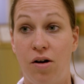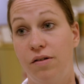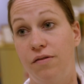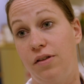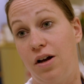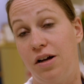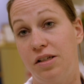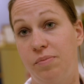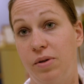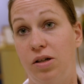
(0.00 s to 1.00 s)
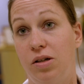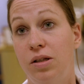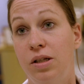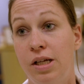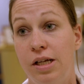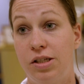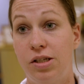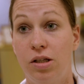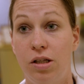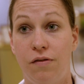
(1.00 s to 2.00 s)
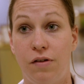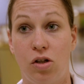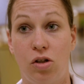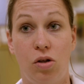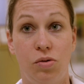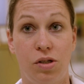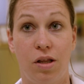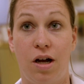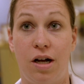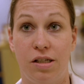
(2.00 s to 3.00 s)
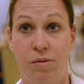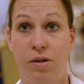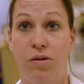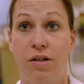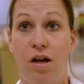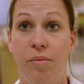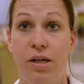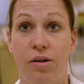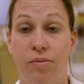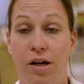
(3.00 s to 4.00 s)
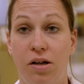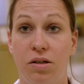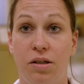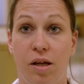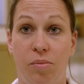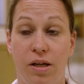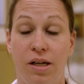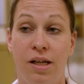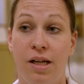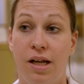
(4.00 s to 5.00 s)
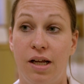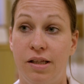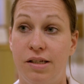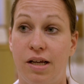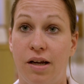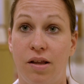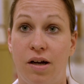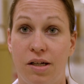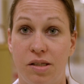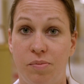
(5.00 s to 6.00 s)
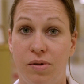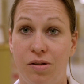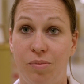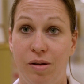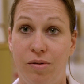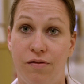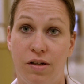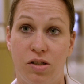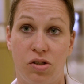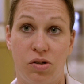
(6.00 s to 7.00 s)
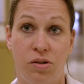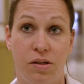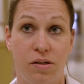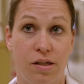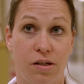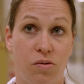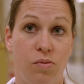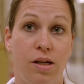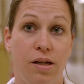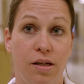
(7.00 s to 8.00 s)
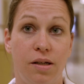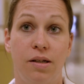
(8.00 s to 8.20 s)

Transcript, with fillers: out of the hospital, still living close to the hospital and coming in regularly, but at least out of the hospital, maybe even as early as next week.